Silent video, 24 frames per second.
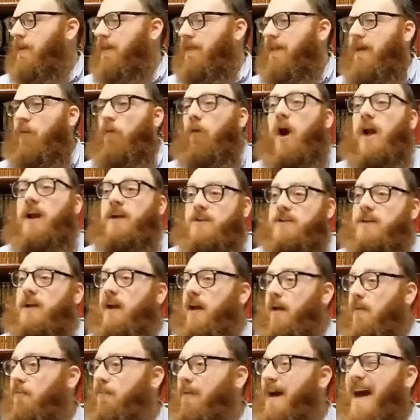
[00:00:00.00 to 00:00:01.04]
they wanted to
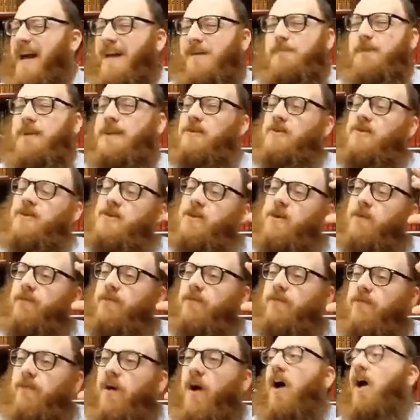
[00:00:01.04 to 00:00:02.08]
come back, but they're so
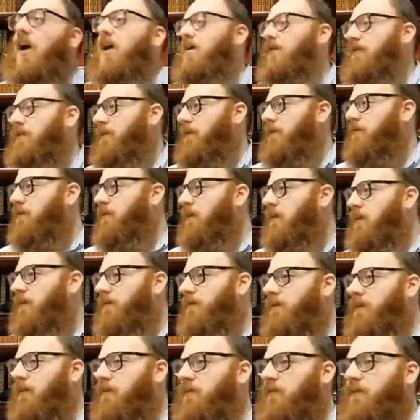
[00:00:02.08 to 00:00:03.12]
far
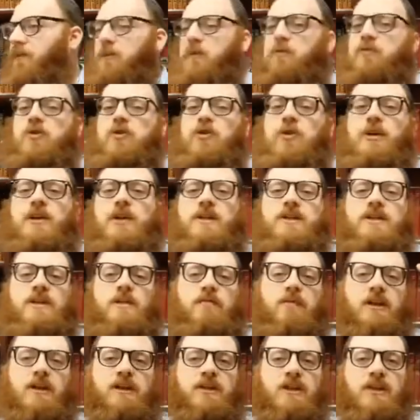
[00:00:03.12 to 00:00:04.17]
from
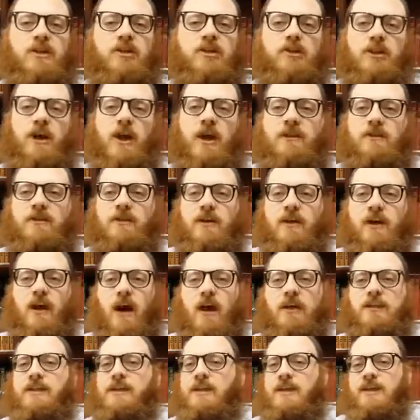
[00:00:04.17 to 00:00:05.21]
Judaism and Yiddishkeit and
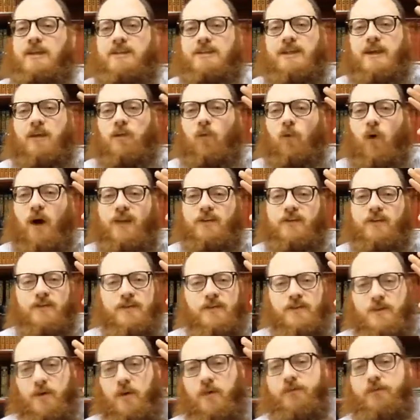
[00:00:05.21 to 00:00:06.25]
godliness. They'd
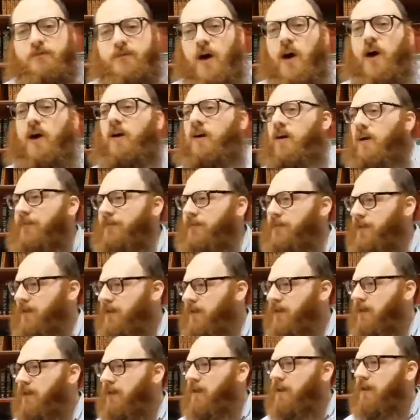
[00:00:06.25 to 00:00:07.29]
wandered so far
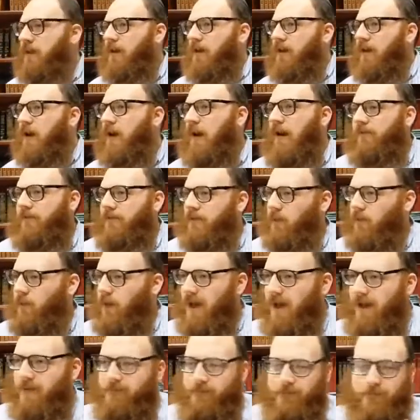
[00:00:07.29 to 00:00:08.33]
off the way.